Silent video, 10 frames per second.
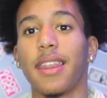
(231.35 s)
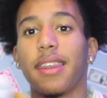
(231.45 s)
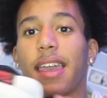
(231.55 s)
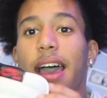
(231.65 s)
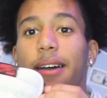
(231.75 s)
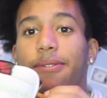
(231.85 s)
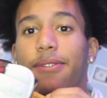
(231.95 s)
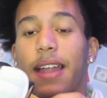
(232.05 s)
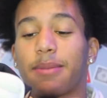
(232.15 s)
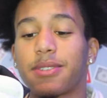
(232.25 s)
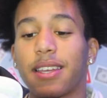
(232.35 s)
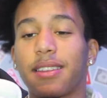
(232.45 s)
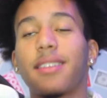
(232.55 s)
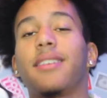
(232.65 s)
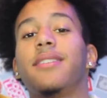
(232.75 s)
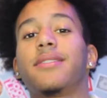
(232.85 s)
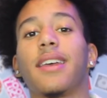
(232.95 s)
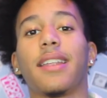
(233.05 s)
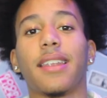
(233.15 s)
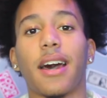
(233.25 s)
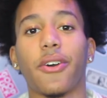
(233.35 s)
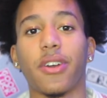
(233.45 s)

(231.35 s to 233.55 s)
they have flaps like these, and now